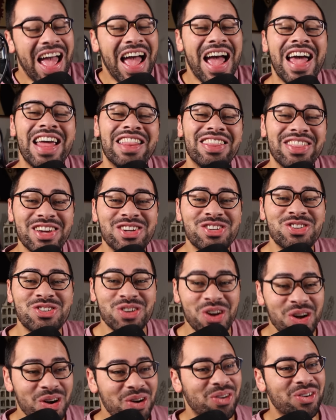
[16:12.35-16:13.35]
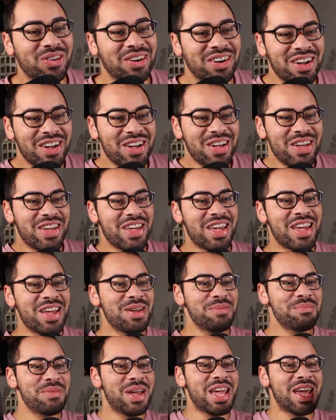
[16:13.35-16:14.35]
And they show
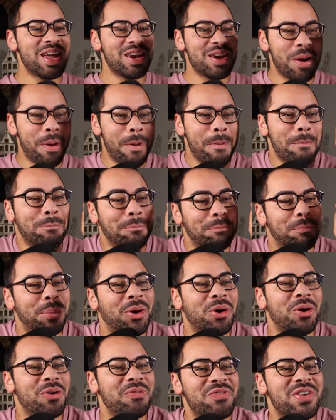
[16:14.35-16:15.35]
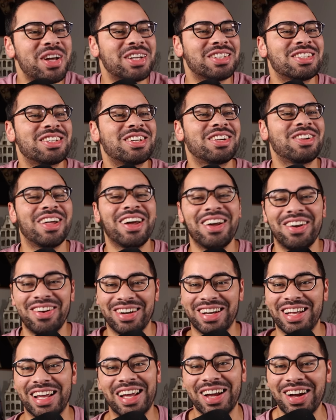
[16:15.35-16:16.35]
him in perfect
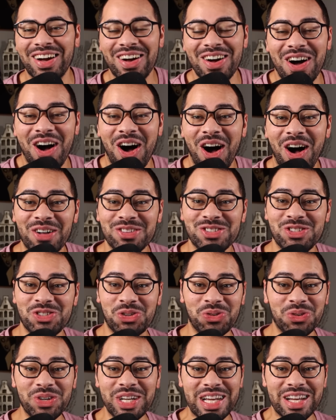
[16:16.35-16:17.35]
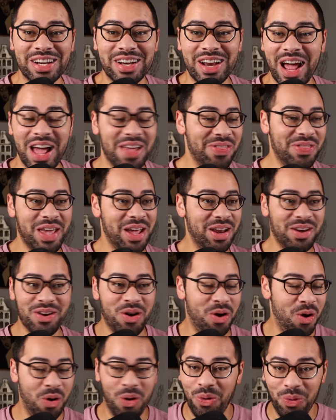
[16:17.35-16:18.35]
clarity on screen. And
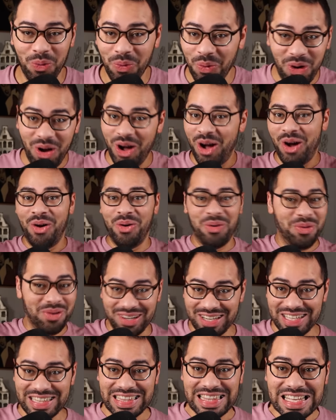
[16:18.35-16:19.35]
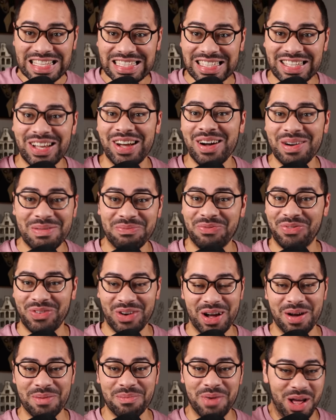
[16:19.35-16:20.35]
then, whoa, where did this come
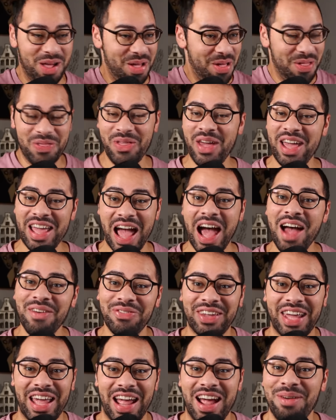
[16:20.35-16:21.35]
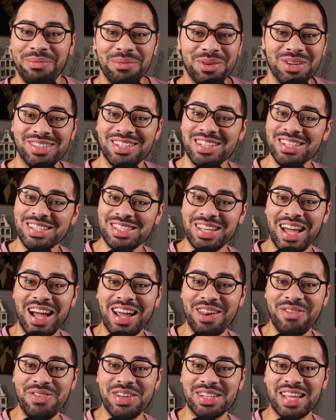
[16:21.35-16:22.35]
from? They have cameras
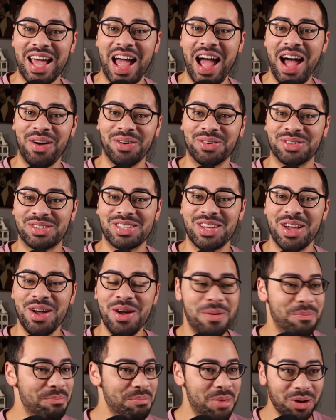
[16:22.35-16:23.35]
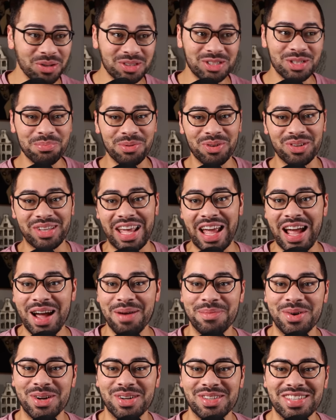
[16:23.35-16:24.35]
inside of his house. Multiple
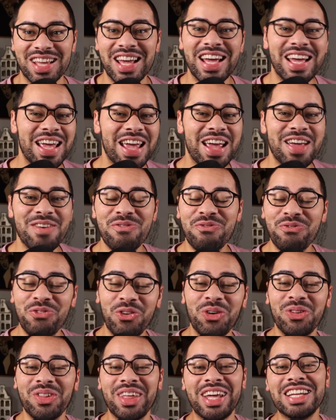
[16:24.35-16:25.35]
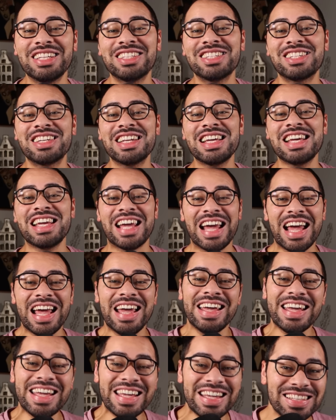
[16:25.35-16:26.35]
cameras in full HD
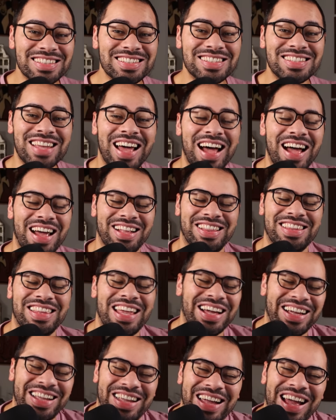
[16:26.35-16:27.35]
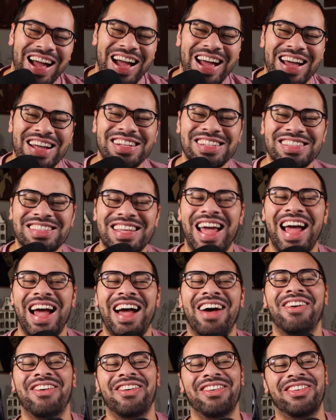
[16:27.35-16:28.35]
inside the guy's
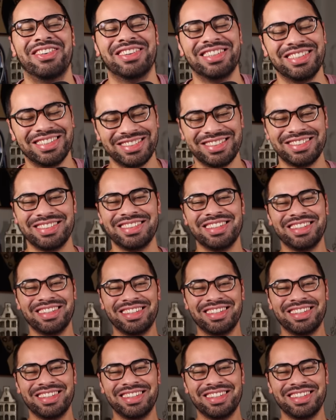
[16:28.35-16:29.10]
house.